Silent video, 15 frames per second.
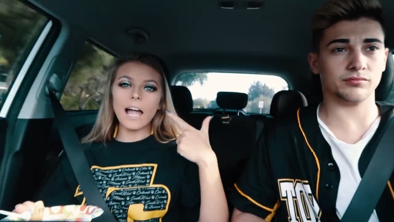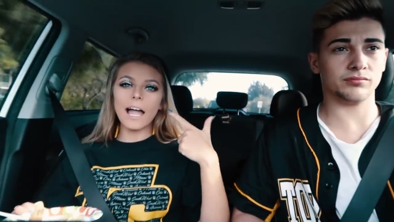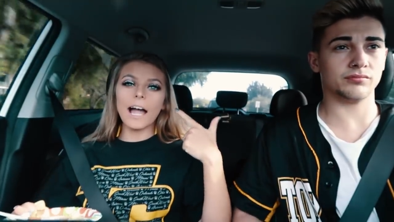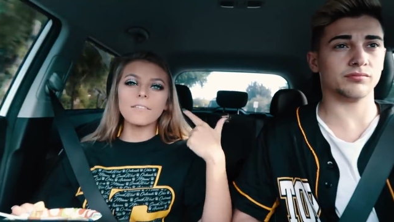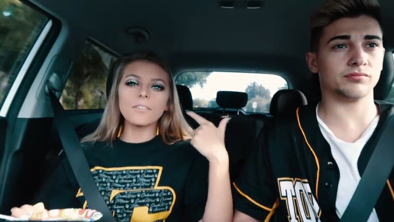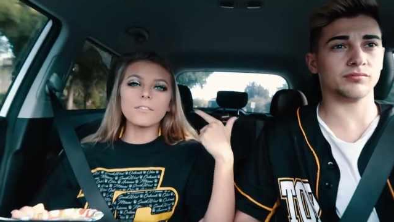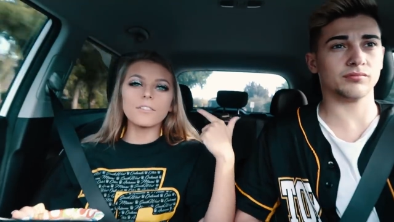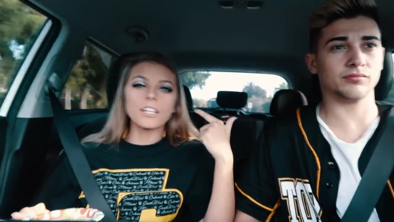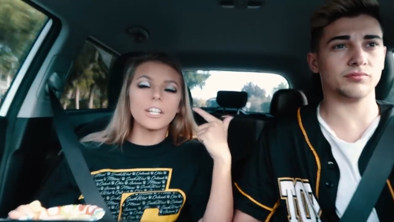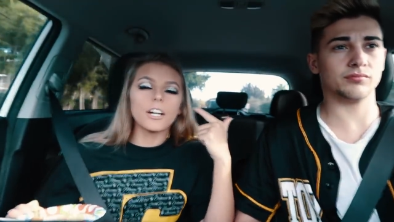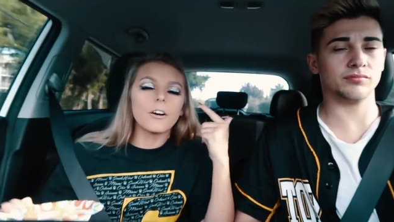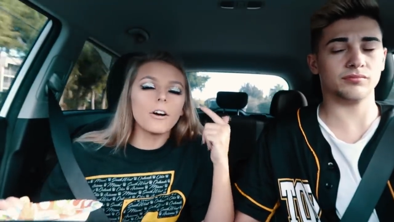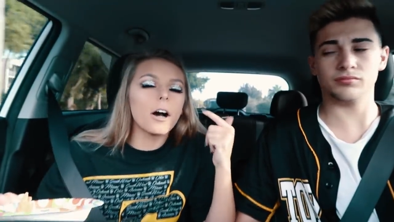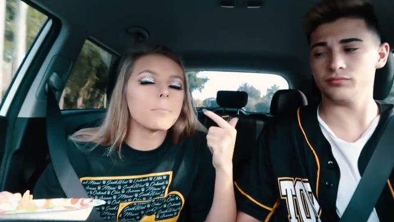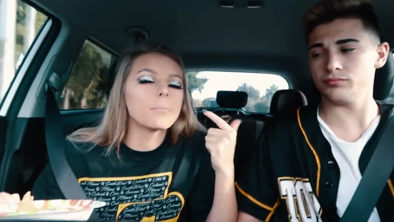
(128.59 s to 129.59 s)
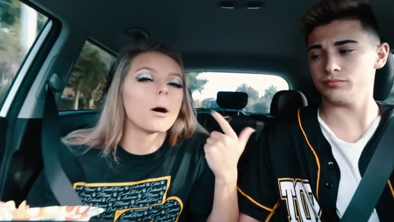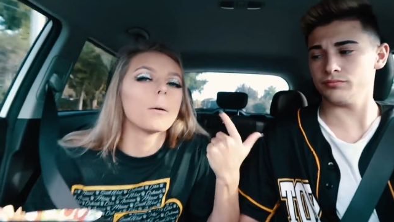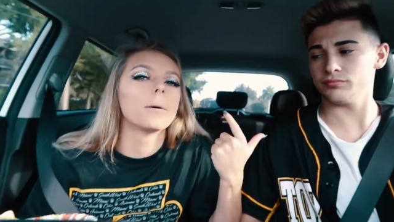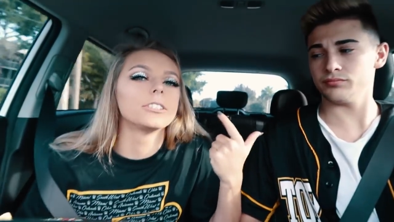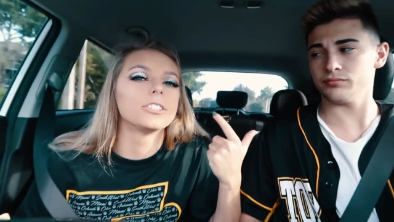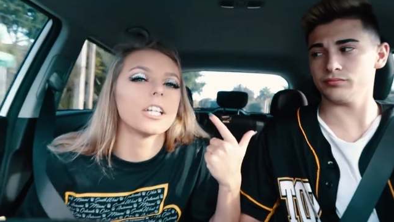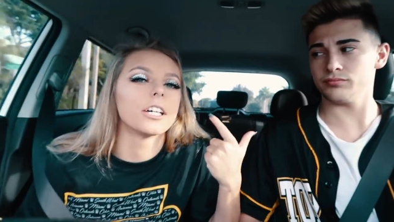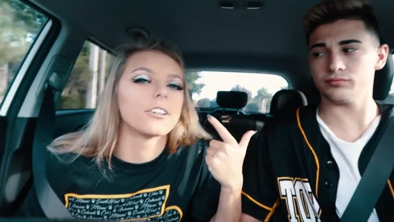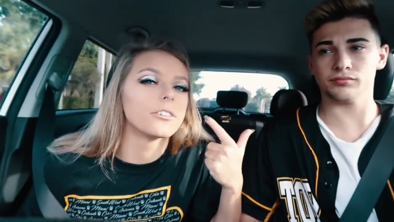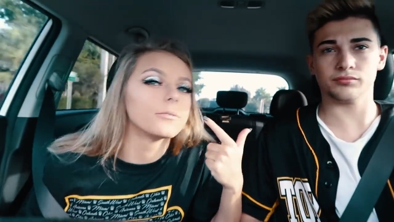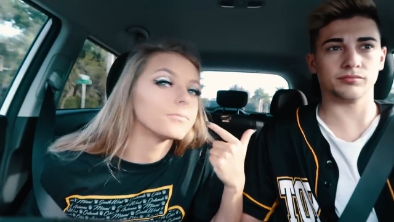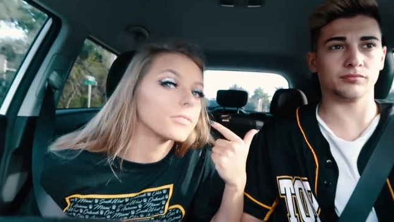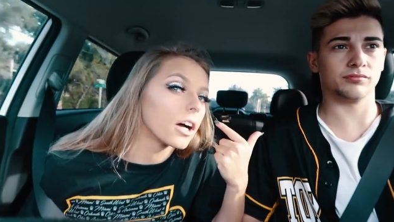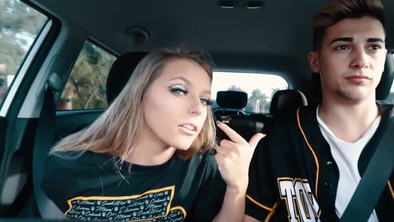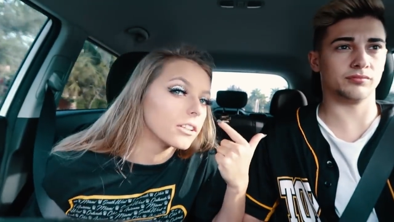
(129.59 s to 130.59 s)
Speaker 1: I have a video up on my
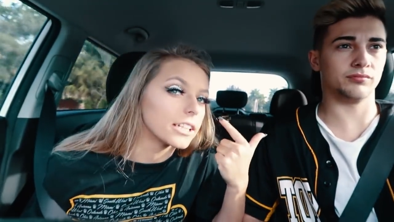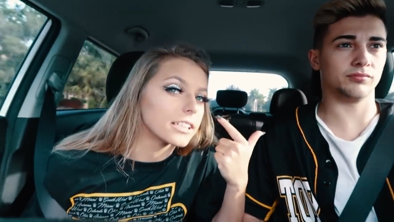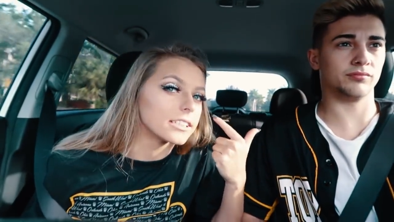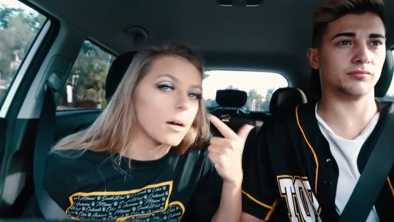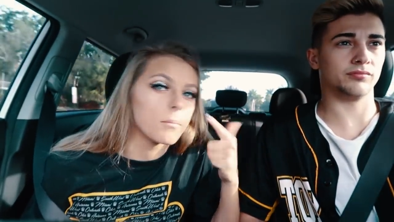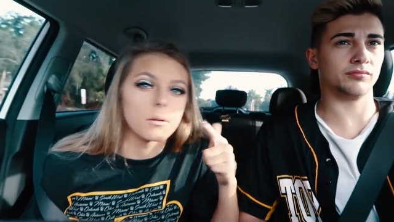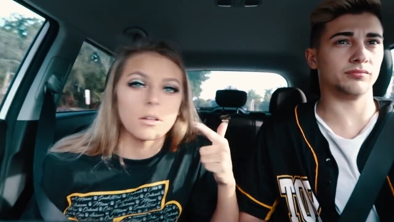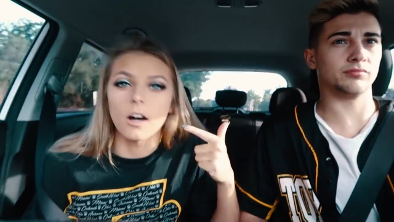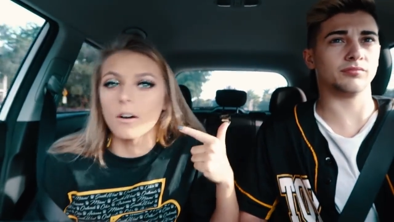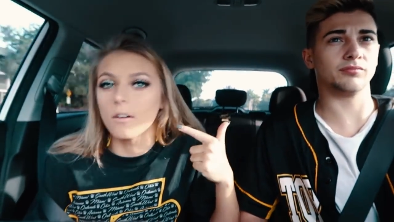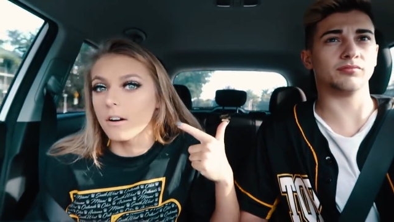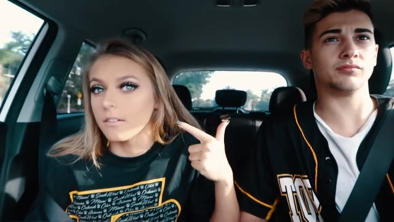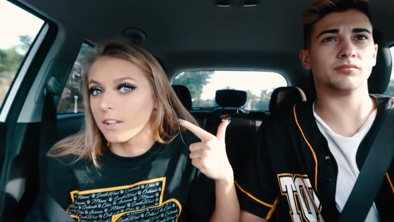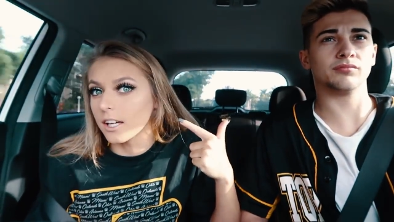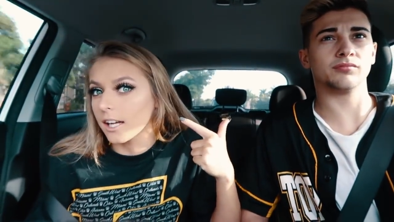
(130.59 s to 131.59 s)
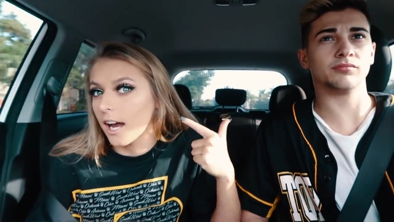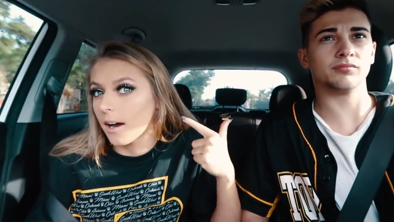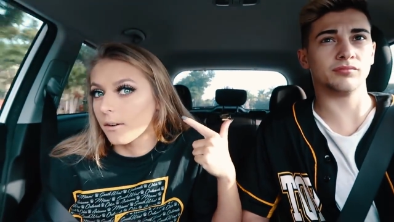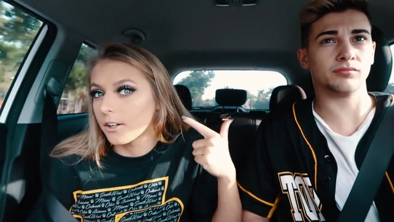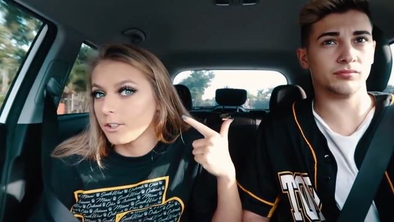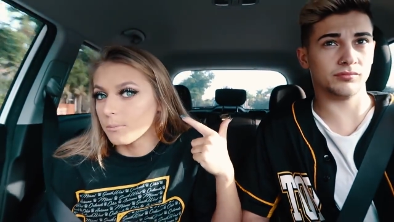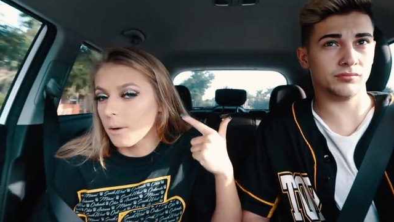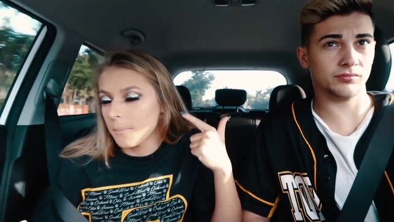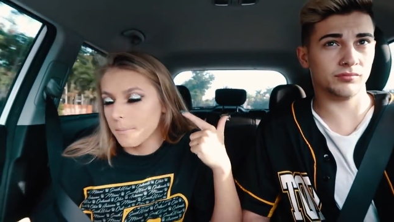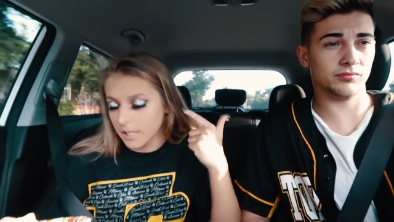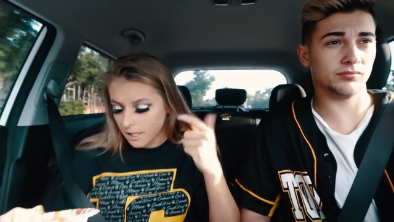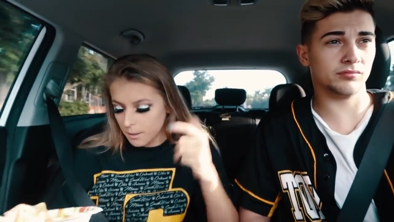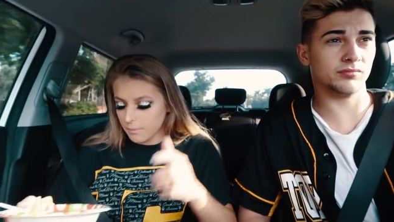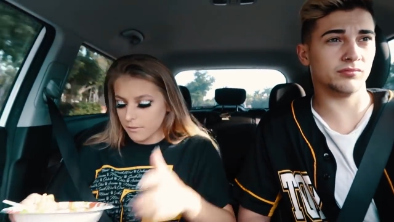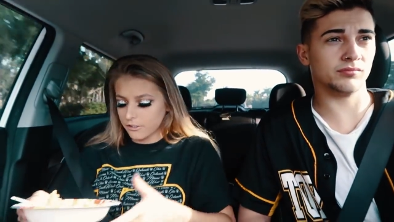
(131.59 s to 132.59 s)
channel, I'll link it down below, of like how I do my
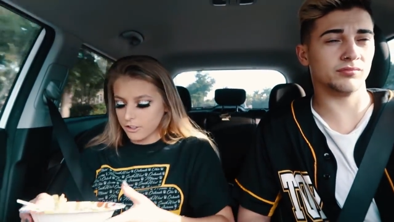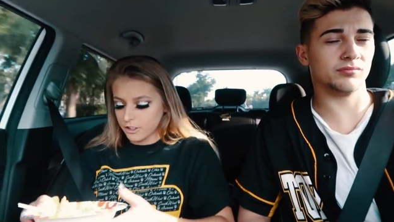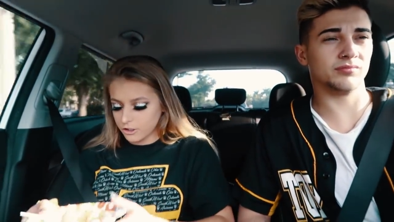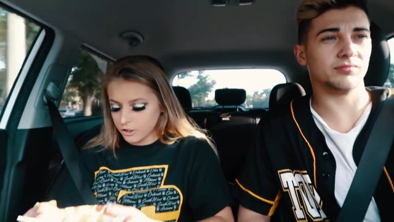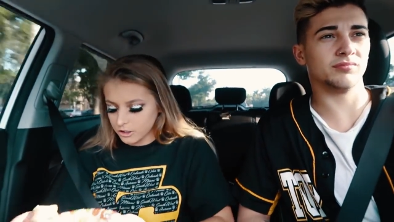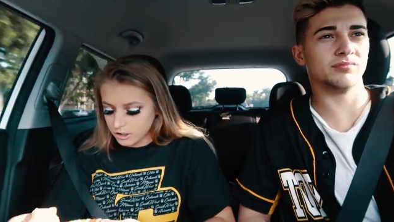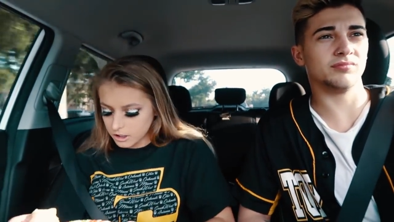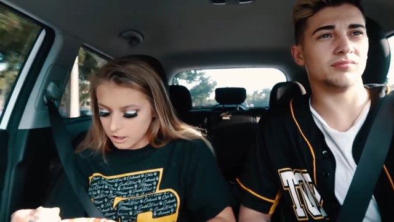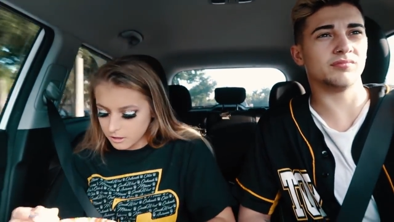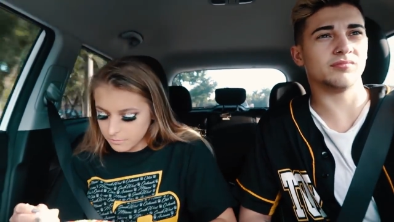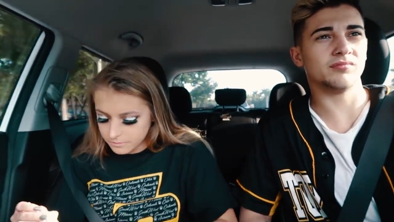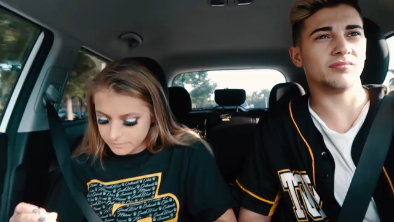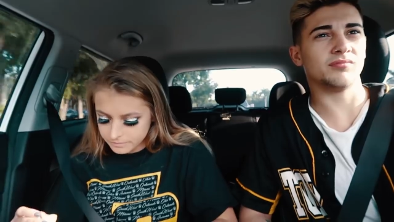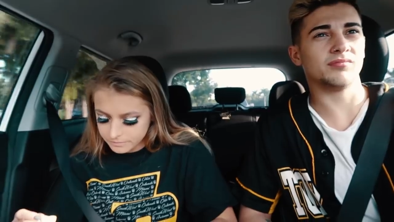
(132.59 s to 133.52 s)
makeup if you're interested.